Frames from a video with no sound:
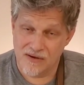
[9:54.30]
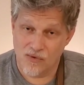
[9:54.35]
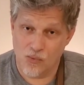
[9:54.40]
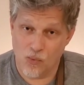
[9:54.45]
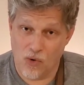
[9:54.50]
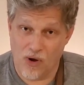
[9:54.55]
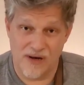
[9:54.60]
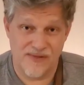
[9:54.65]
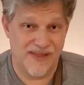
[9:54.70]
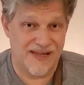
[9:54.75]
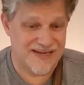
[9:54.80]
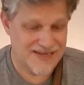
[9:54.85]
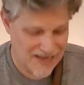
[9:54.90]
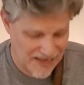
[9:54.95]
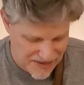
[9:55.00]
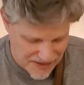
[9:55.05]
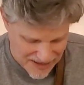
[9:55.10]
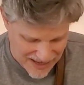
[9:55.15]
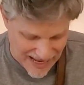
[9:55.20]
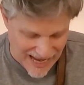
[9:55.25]
one that
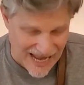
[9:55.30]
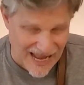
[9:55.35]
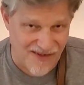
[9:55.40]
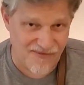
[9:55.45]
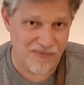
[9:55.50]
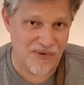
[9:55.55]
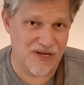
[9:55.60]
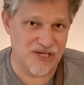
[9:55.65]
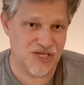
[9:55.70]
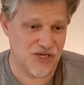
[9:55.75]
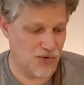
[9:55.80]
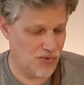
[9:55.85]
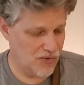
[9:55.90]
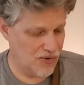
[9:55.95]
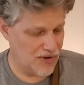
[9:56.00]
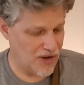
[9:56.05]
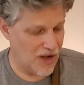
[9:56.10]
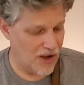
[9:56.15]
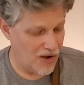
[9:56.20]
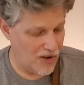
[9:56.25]
doesn't have much
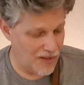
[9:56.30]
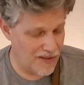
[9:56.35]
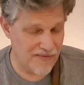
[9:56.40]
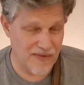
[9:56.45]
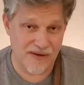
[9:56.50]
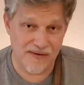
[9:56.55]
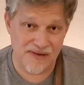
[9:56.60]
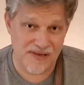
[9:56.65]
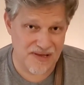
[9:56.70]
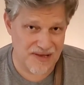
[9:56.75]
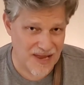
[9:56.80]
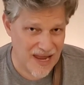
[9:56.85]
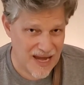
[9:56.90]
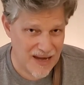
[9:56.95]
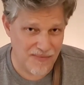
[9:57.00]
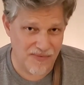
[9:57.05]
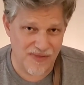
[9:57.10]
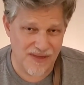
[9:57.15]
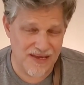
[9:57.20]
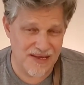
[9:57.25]
chord. All of those
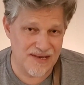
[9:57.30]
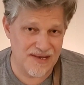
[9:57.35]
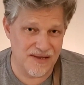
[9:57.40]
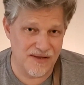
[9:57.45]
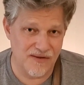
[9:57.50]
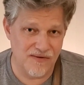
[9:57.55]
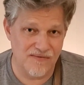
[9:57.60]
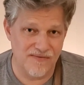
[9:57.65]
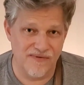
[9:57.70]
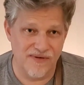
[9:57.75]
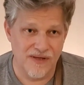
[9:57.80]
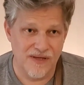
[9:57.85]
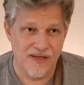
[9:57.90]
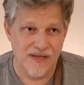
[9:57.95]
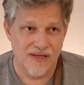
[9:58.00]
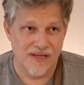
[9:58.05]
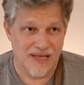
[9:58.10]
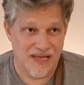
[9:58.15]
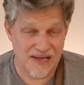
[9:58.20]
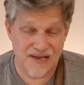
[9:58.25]
same things that you've
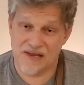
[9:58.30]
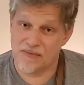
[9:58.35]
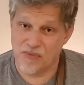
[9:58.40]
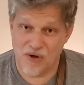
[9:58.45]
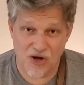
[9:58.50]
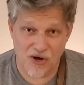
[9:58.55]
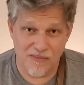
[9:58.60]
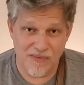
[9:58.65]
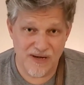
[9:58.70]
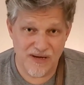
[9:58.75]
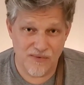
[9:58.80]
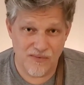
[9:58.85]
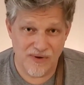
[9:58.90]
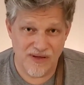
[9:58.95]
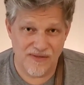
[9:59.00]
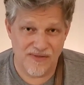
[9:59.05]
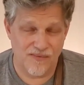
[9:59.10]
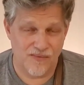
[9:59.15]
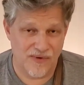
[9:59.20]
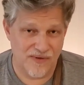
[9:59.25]
experimented
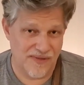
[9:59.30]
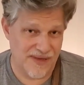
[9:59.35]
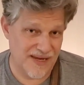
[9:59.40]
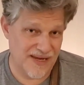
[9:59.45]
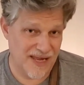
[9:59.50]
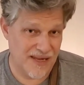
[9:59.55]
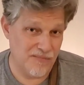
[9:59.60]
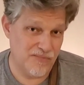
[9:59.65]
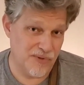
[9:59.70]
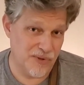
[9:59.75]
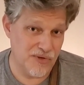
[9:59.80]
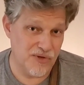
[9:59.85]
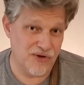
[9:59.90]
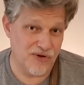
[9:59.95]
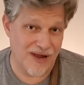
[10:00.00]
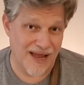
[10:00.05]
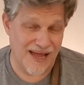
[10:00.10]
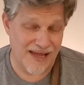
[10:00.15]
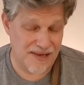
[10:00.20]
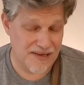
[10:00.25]
with in a
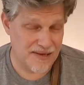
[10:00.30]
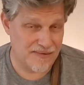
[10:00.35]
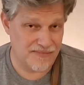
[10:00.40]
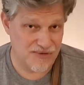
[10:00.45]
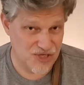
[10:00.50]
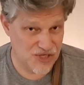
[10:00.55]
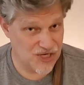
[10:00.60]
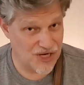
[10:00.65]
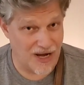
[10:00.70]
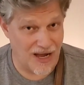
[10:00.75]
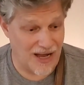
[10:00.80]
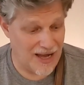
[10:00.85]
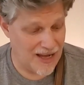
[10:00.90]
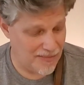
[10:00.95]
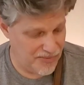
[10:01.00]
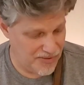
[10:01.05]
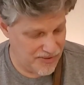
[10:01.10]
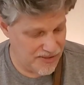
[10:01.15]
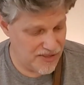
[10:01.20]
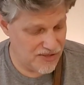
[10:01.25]
bluegrass
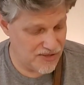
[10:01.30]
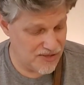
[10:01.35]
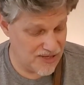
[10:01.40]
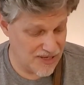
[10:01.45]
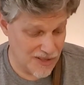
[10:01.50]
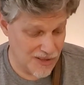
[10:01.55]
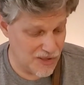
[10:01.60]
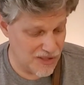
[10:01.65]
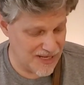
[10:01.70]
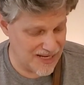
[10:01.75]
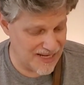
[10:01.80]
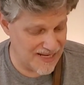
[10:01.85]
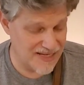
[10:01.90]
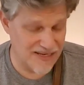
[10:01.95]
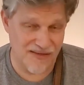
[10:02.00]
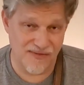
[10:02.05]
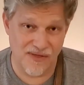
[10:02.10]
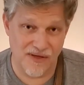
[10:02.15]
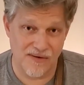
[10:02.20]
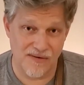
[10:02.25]
chop, you're going to look
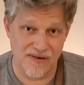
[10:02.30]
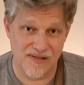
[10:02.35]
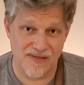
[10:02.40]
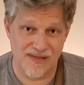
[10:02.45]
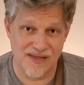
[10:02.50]
into those